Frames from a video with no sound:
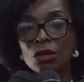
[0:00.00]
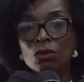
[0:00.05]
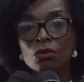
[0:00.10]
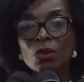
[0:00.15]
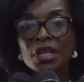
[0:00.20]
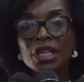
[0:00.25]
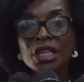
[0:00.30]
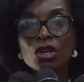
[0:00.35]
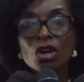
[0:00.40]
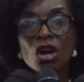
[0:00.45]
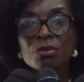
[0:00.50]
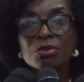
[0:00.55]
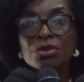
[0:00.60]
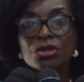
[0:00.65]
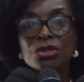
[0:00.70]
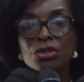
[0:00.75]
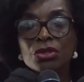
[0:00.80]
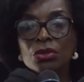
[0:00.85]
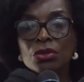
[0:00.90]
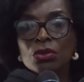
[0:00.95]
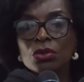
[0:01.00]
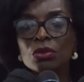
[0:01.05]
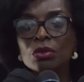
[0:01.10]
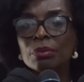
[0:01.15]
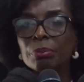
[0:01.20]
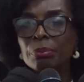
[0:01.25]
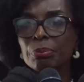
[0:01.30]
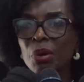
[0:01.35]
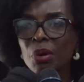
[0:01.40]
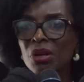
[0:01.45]
When it comes to
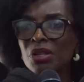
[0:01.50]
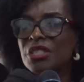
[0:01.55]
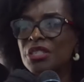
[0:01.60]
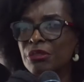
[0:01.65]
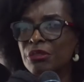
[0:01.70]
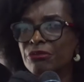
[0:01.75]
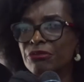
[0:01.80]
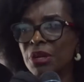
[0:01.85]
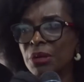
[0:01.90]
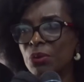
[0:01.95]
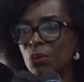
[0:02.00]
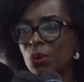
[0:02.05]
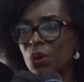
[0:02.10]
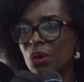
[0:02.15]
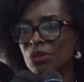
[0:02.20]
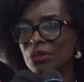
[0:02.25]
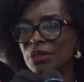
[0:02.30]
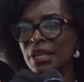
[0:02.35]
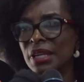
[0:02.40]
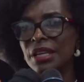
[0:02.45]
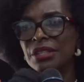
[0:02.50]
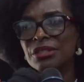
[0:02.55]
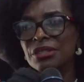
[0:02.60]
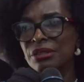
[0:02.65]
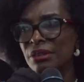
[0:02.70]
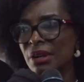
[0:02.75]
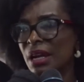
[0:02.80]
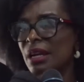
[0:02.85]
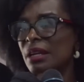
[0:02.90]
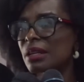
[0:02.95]
policy framework,
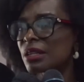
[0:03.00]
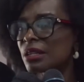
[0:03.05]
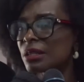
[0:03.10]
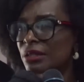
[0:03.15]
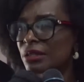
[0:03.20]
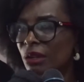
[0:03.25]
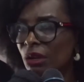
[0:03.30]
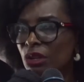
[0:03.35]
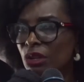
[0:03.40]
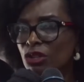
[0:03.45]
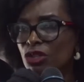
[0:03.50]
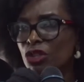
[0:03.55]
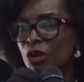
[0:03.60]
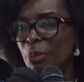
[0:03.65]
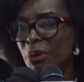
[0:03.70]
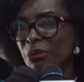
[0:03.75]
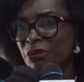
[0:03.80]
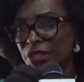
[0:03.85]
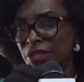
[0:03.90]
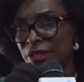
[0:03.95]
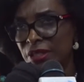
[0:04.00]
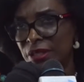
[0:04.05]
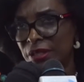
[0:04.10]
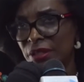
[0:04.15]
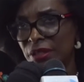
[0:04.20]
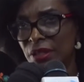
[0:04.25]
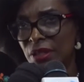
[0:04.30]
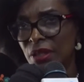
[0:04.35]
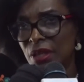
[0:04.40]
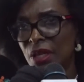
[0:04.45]
Nigeria is on top of it.
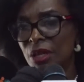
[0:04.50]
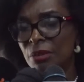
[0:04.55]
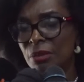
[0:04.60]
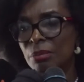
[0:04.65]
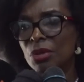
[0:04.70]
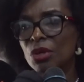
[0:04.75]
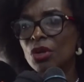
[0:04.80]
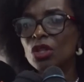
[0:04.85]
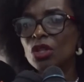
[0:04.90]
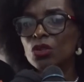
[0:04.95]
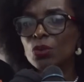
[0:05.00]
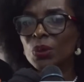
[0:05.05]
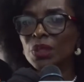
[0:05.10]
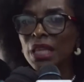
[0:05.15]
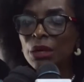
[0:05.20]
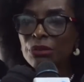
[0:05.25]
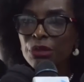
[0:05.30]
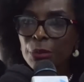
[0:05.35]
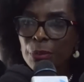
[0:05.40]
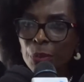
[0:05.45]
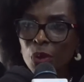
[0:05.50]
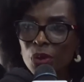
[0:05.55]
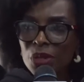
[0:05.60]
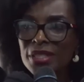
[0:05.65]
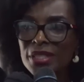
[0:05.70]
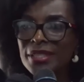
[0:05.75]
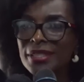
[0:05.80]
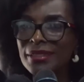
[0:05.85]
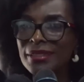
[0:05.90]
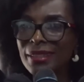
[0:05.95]
Because without the
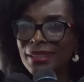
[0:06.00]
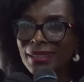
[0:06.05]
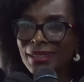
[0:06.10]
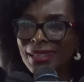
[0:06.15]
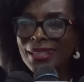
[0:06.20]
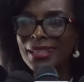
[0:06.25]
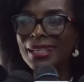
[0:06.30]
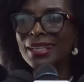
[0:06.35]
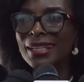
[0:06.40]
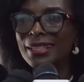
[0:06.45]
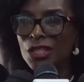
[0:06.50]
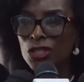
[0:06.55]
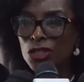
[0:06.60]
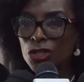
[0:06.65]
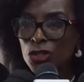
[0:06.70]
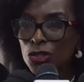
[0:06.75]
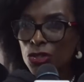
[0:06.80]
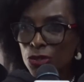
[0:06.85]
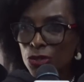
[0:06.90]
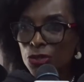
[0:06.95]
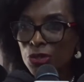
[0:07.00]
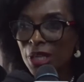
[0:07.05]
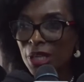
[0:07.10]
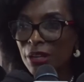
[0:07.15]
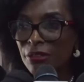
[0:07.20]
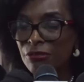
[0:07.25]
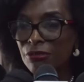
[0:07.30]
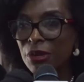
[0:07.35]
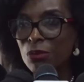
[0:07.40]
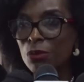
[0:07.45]
policy, the legal, the institutional
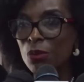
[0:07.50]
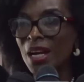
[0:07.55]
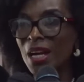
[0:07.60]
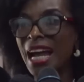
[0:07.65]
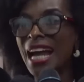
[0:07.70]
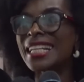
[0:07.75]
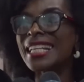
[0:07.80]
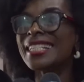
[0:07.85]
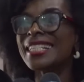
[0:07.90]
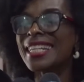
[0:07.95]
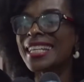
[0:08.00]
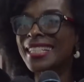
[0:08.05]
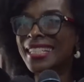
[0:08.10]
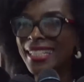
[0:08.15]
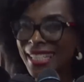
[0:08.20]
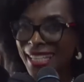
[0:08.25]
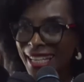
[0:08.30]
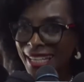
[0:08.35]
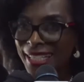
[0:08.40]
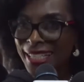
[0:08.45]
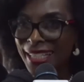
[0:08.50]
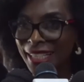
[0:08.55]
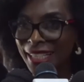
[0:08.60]
framework, and a dedicated